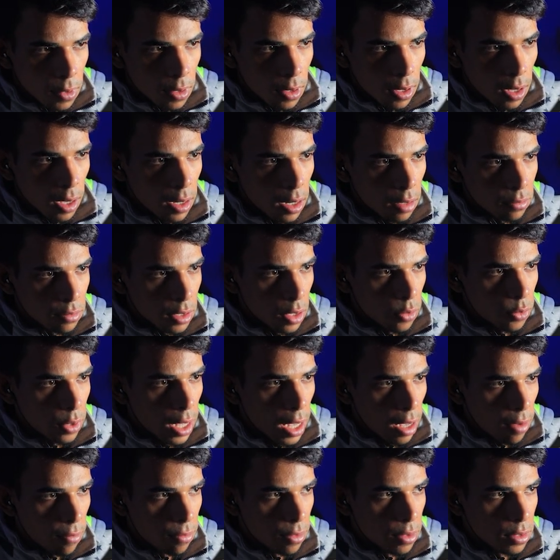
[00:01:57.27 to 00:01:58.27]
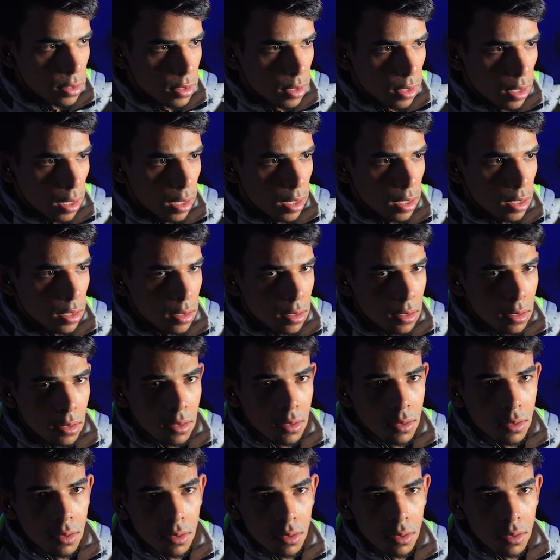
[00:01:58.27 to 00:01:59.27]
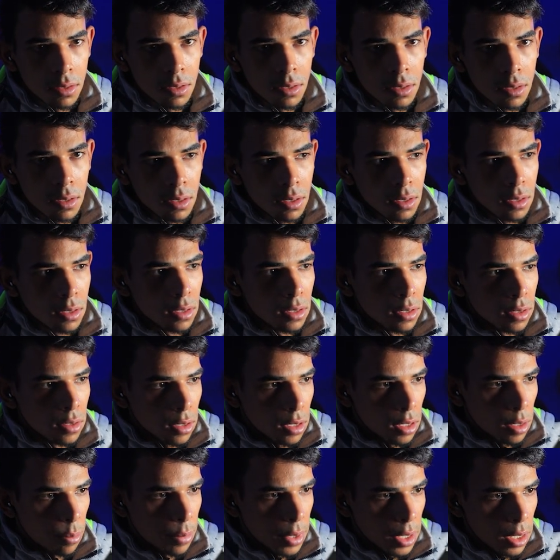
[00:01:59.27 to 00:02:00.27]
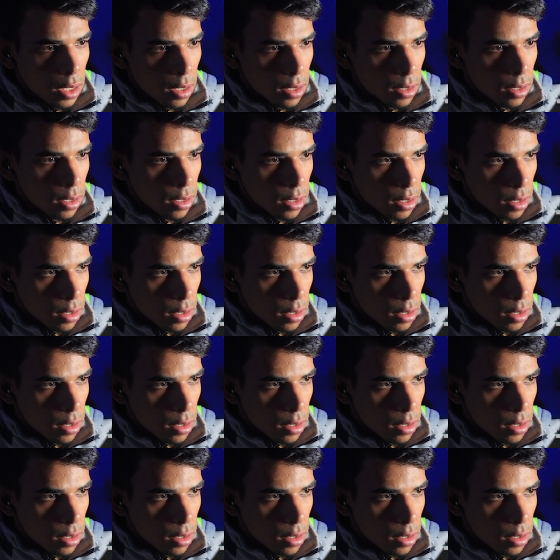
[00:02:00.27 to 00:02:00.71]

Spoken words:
And after that we have this line. Can make it like